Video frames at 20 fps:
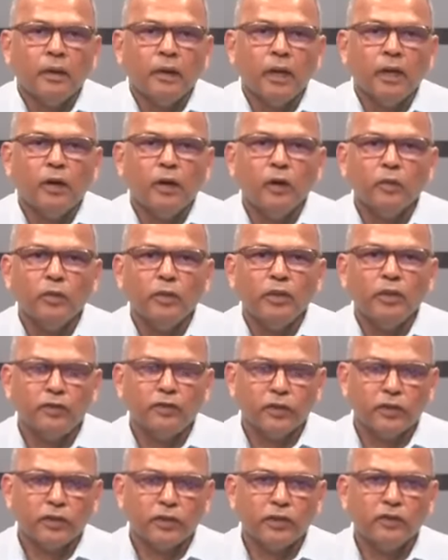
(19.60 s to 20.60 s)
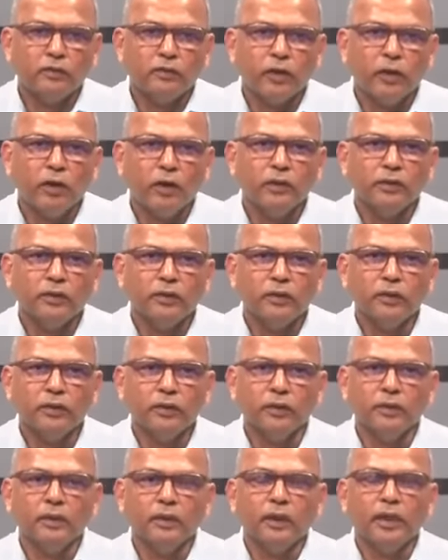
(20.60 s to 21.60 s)
Allow me, first of all,
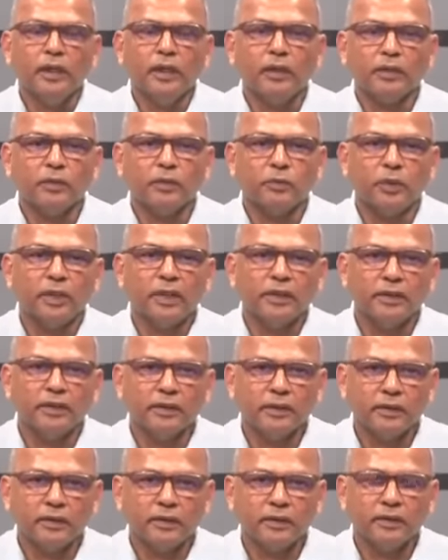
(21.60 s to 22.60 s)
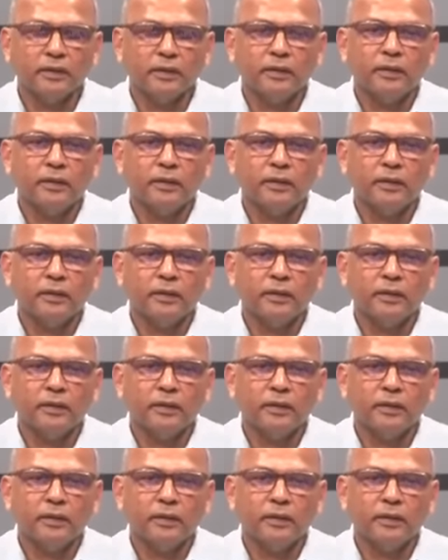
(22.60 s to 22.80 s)
to express